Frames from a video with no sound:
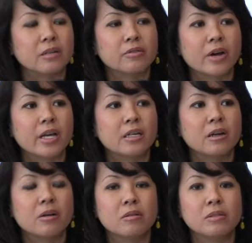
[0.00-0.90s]
If I had
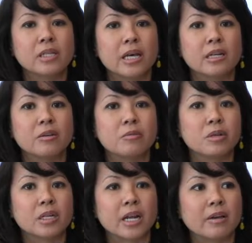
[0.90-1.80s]
known that it
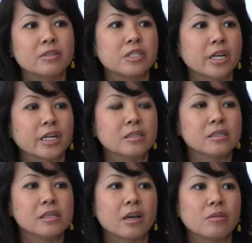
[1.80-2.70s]
wouldn't have a
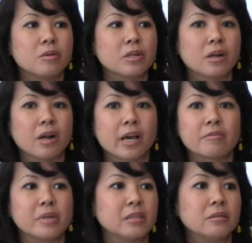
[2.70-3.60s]
chance, I would not
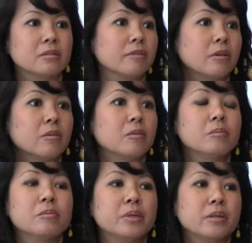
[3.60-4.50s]
have made this film,
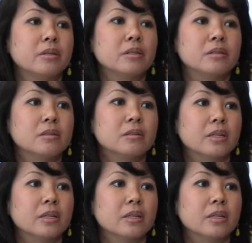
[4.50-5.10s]
period.